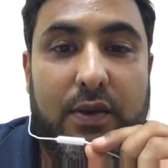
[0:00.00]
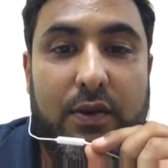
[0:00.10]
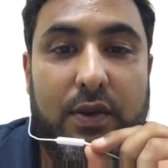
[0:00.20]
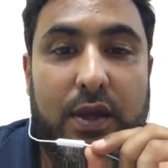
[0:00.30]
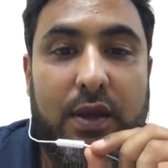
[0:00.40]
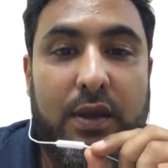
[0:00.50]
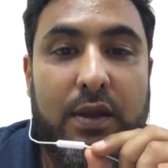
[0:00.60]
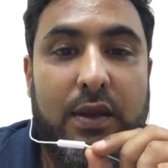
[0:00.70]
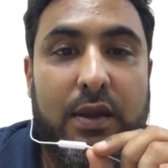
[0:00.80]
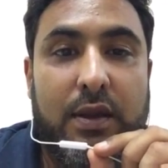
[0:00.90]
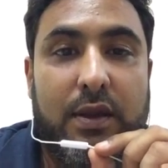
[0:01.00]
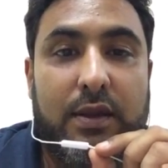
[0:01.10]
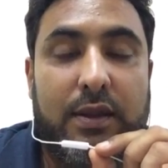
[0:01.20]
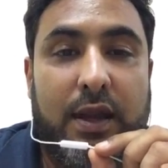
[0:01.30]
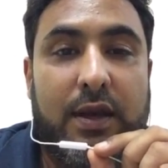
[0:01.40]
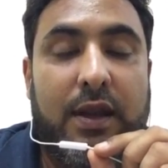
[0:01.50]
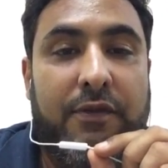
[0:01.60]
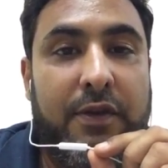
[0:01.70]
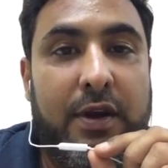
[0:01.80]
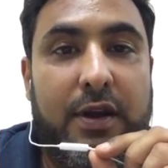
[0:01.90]
okay, then
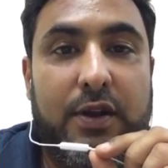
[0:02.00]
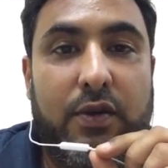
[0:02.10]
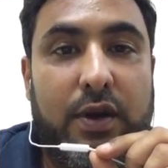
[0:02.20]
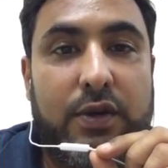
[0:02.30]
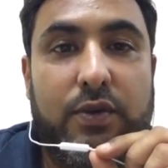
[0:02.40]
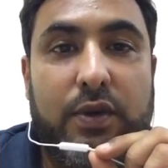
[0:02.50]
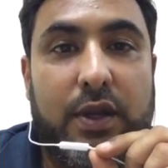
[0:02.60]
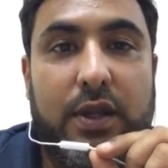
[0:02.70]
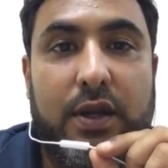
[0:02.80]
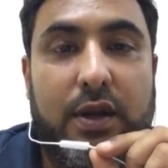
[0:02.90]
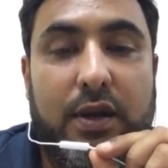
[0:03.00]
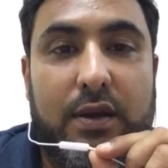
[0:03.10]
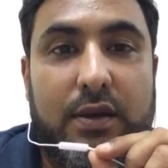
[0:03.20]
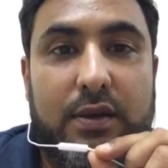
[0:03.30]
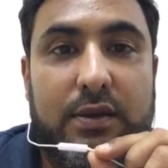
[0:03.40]
definitely you are shooting in the dark.